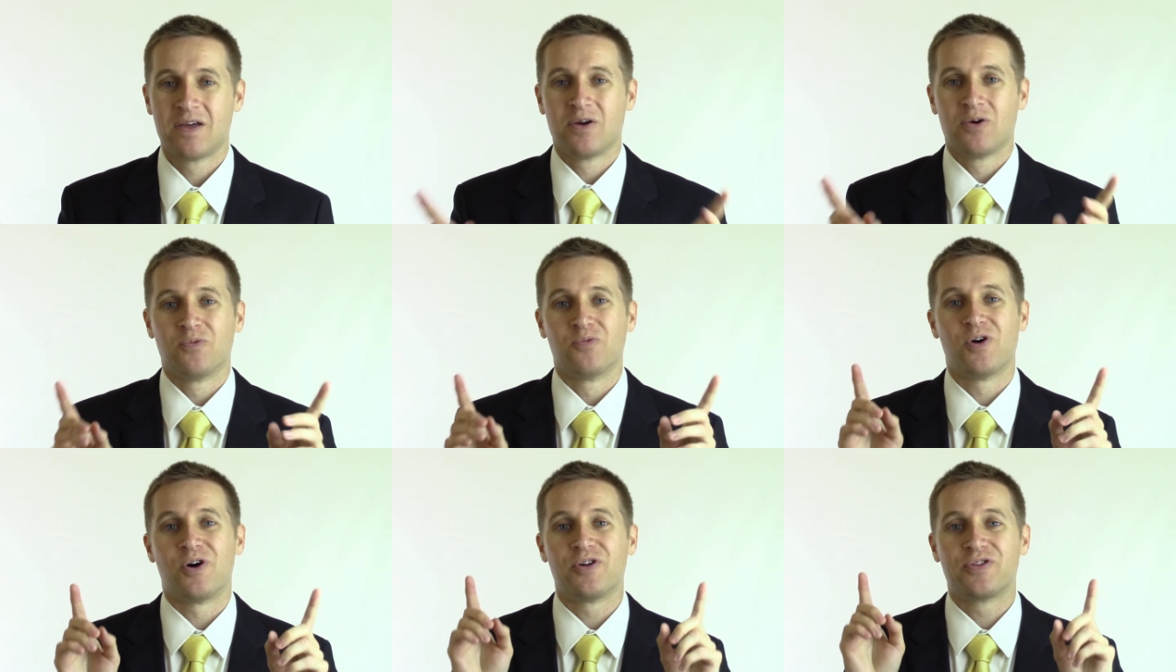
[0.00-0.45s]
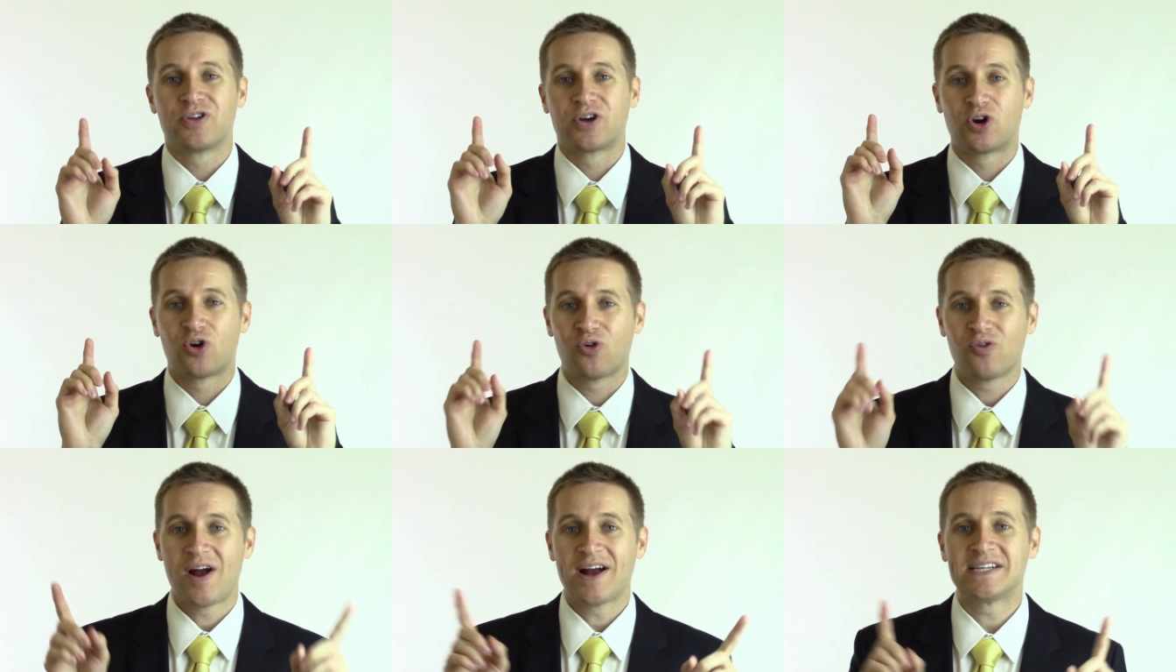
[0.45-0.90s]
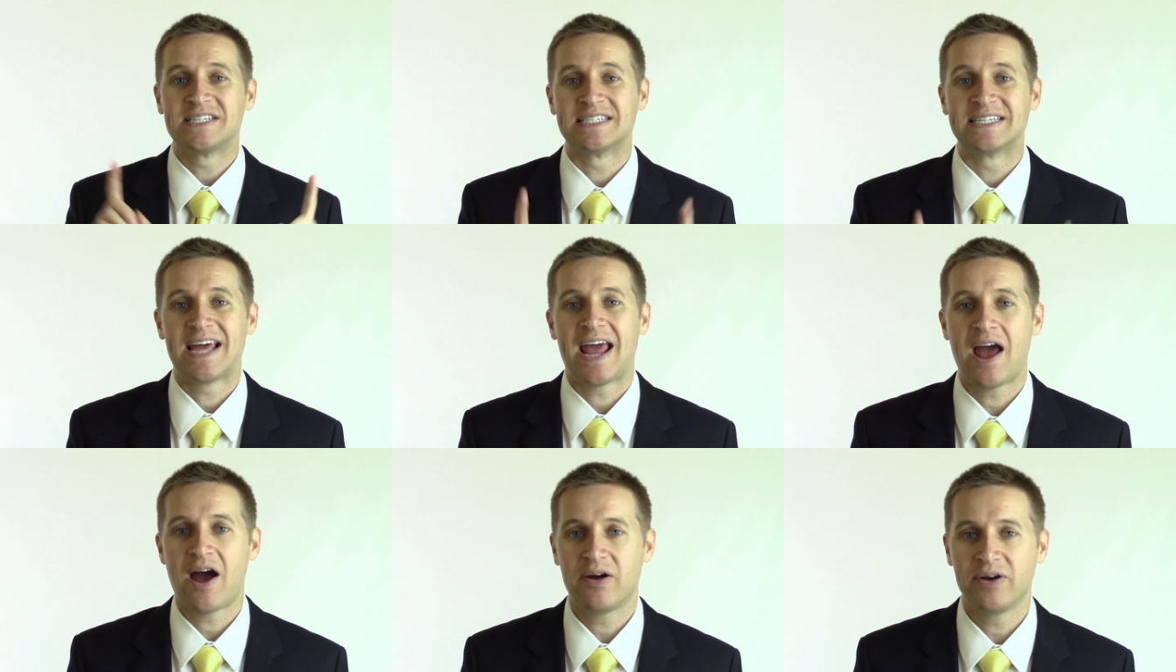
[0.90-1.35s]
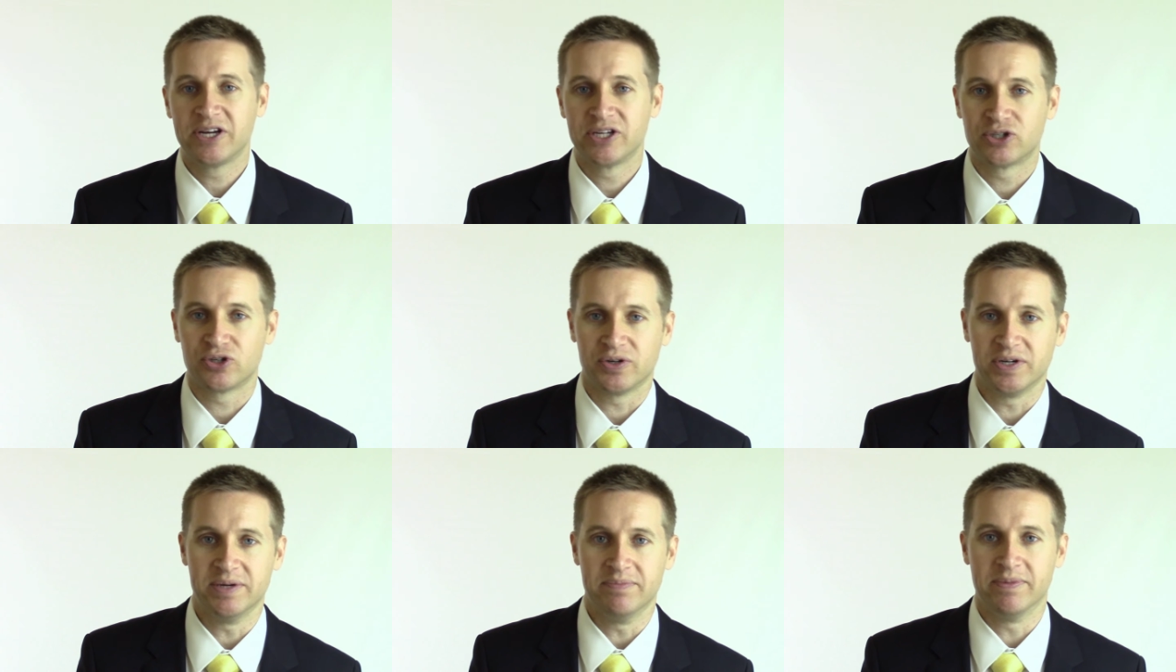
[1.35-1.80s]
Well, the correct accounting
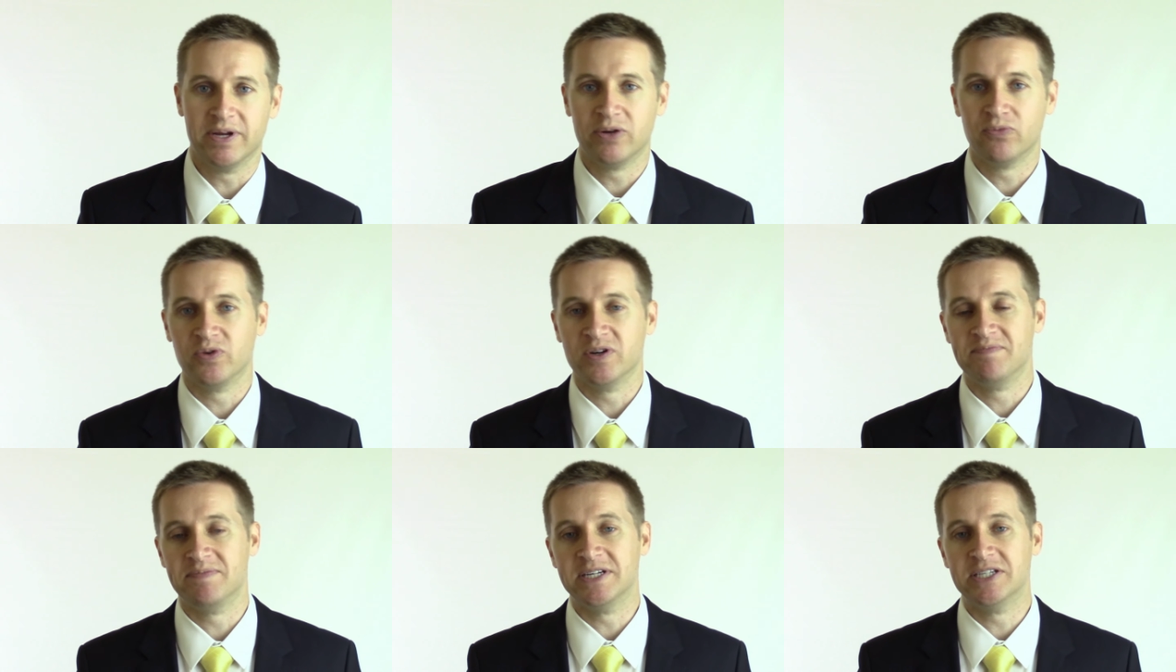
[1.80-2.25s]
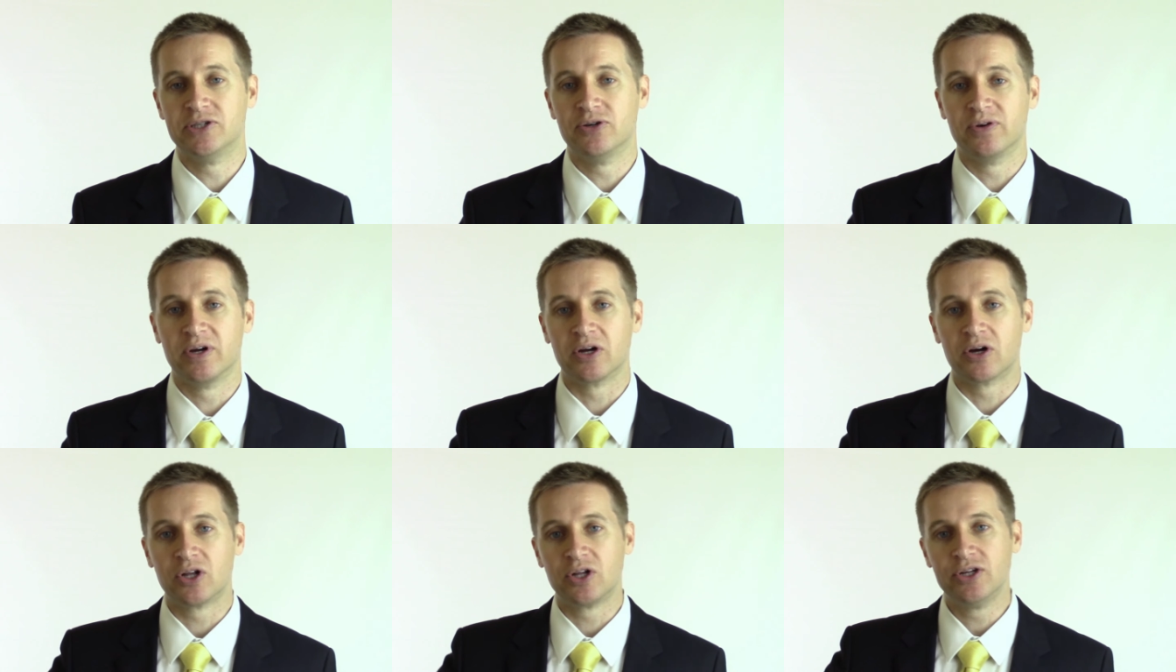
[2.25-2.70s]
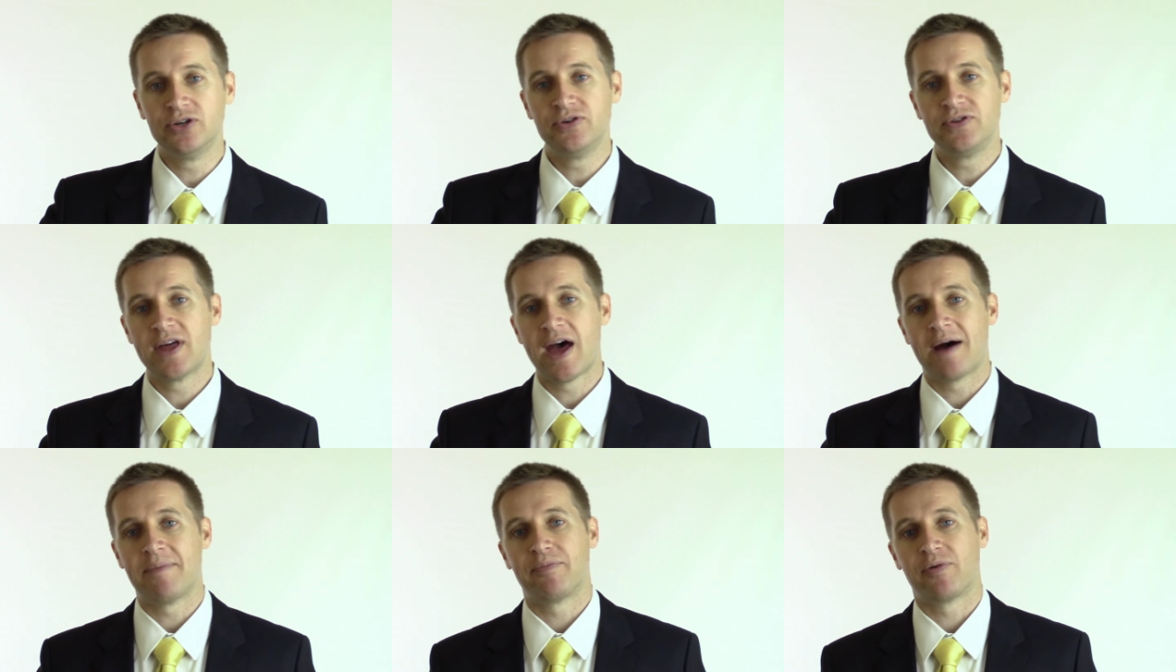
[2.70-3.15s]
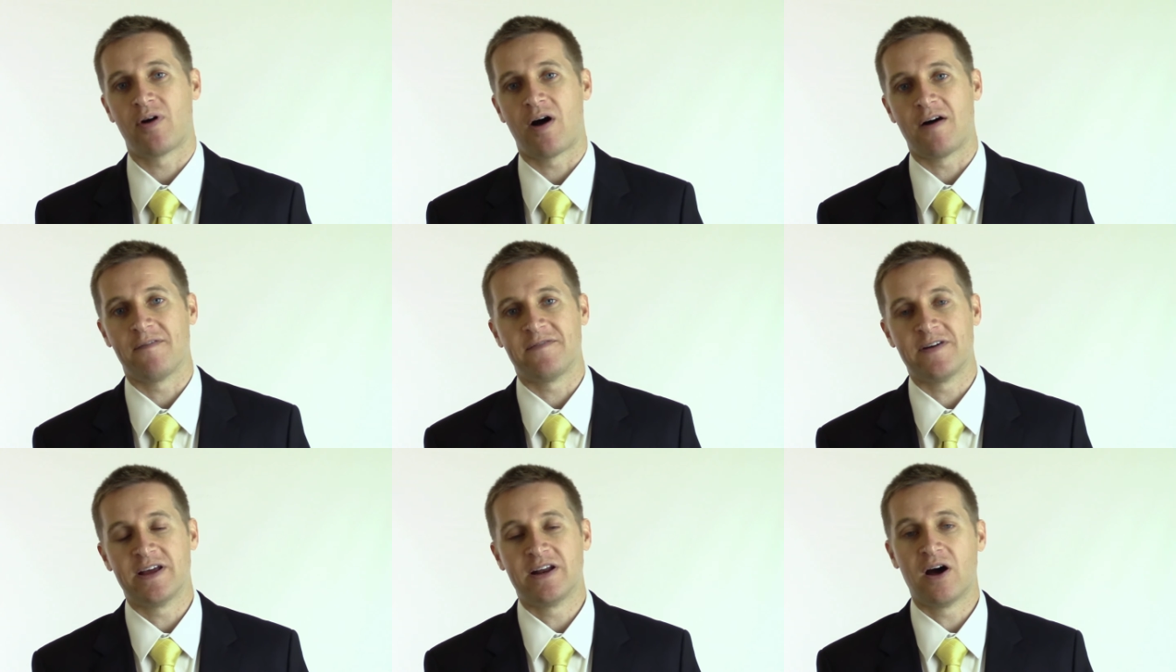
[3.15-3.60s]
treatment would be to include that
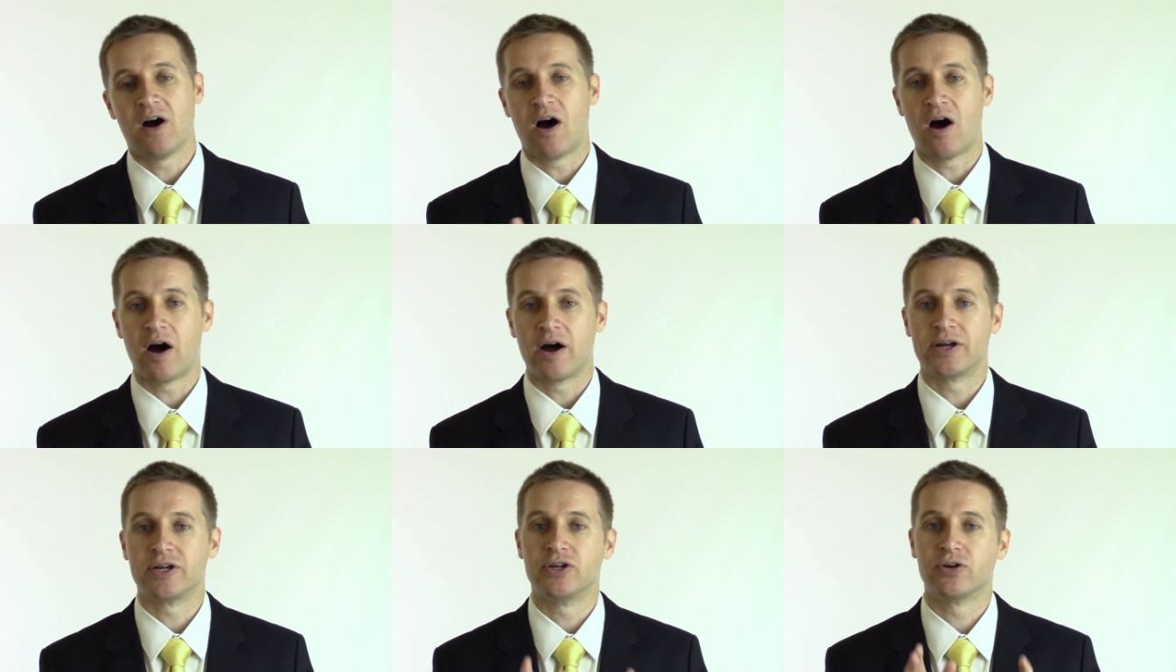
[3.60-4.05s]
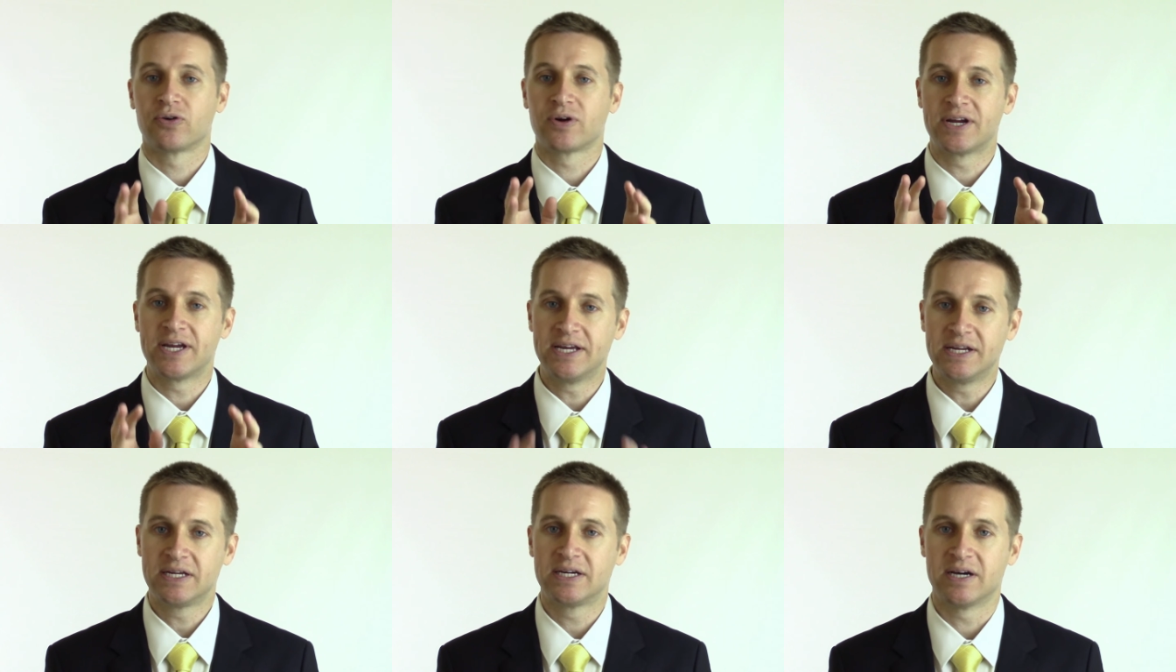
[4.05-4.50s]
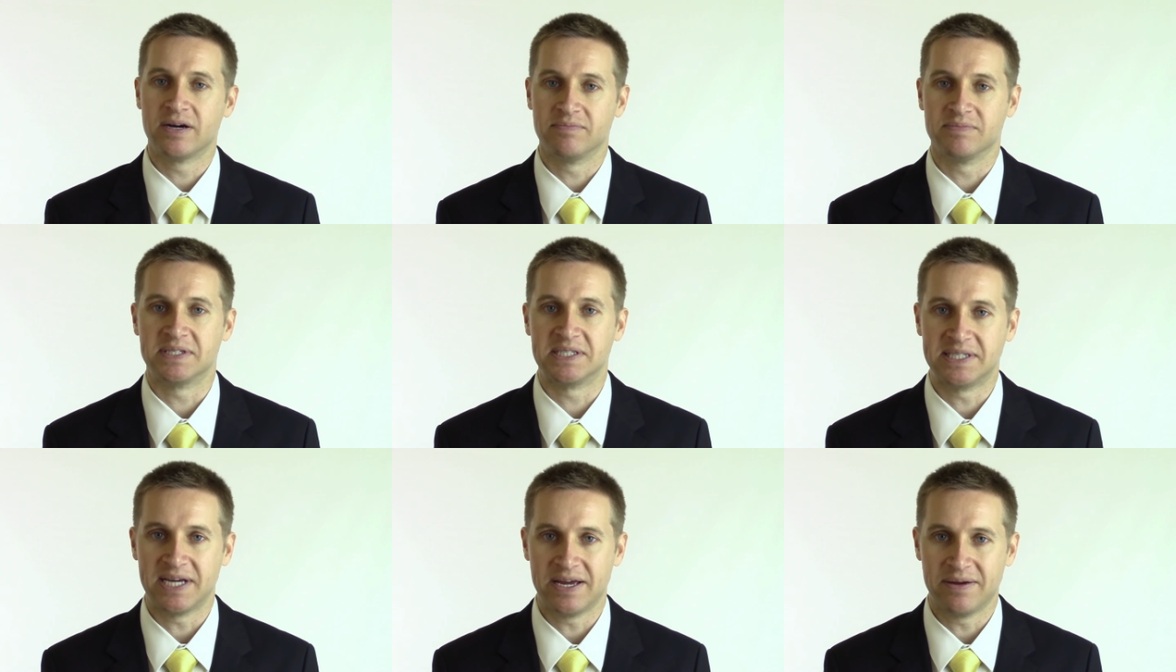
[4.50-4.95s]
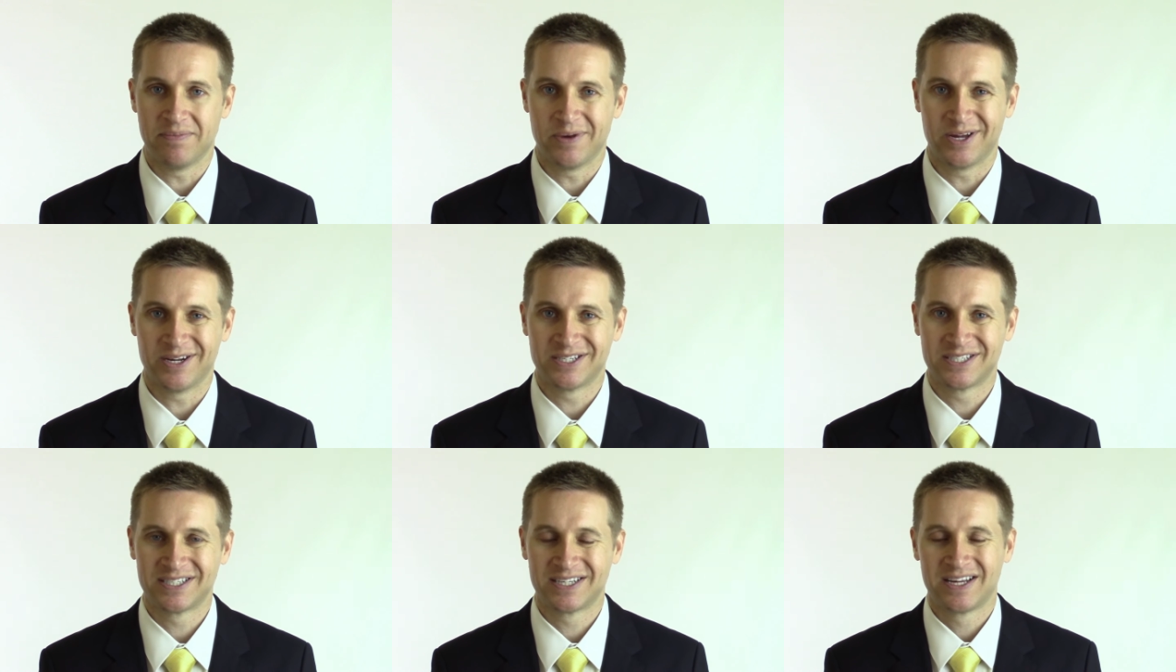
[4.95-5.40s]
profit on your income
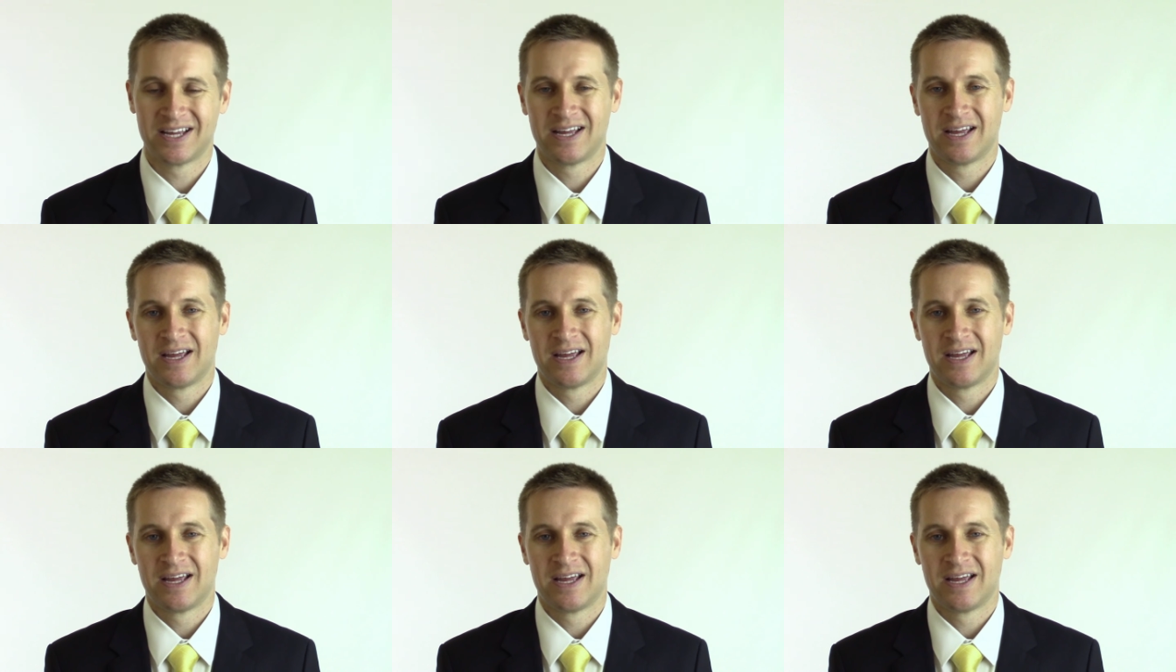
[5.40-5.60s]
statement.